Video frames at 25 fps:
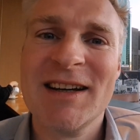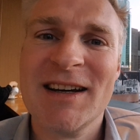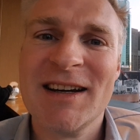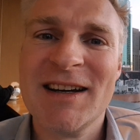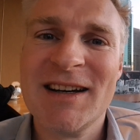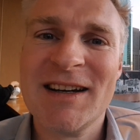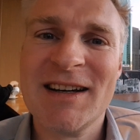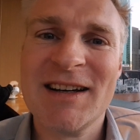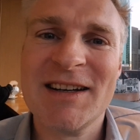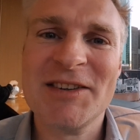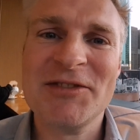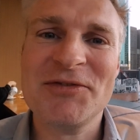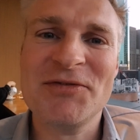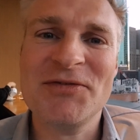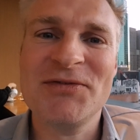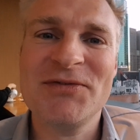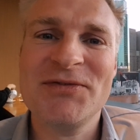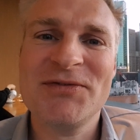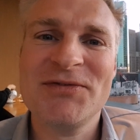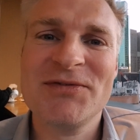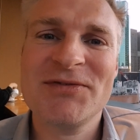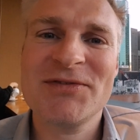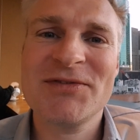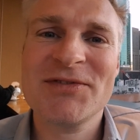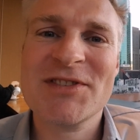Um,
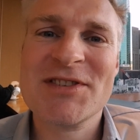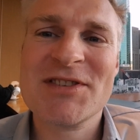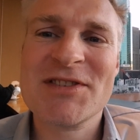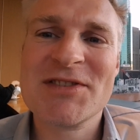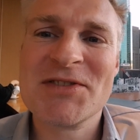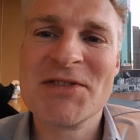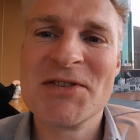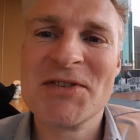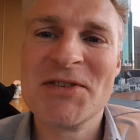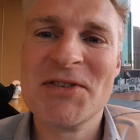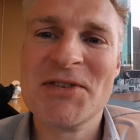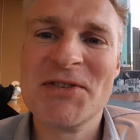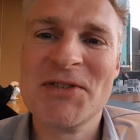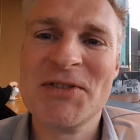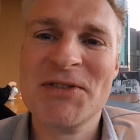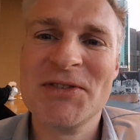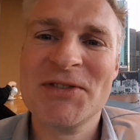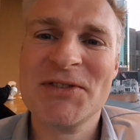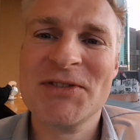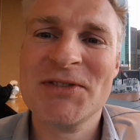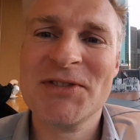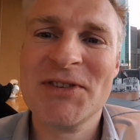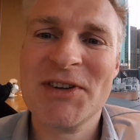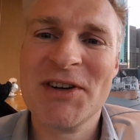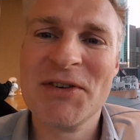so
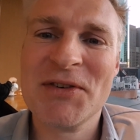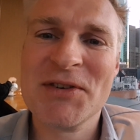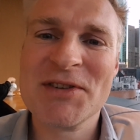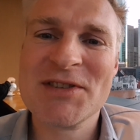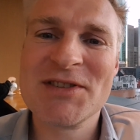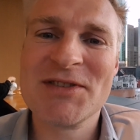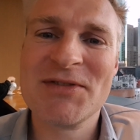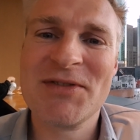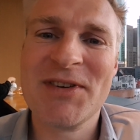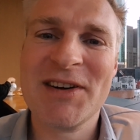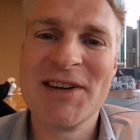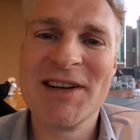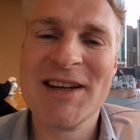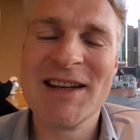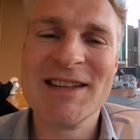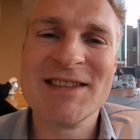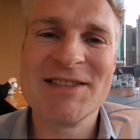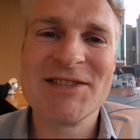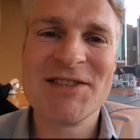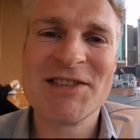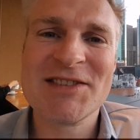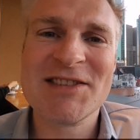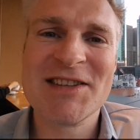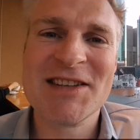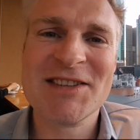it was very
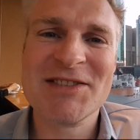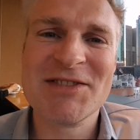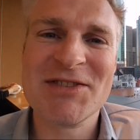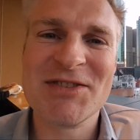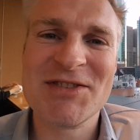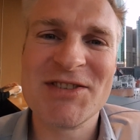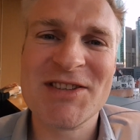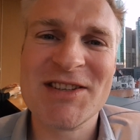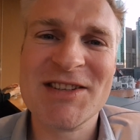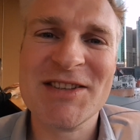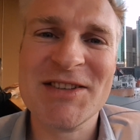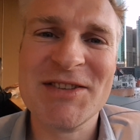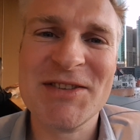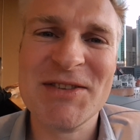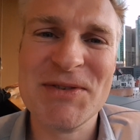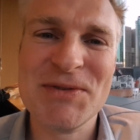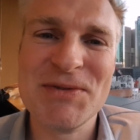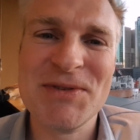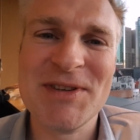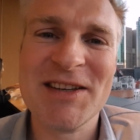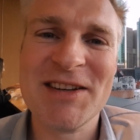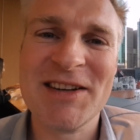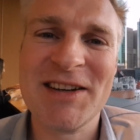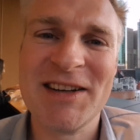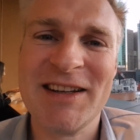interesting to see the new
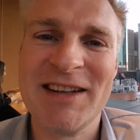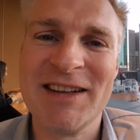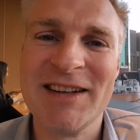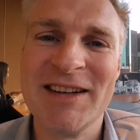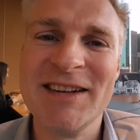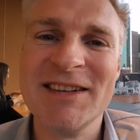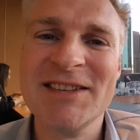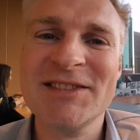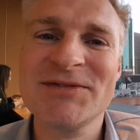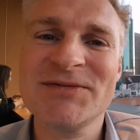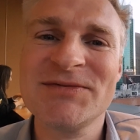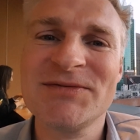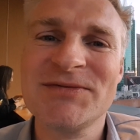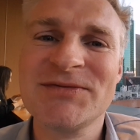year here.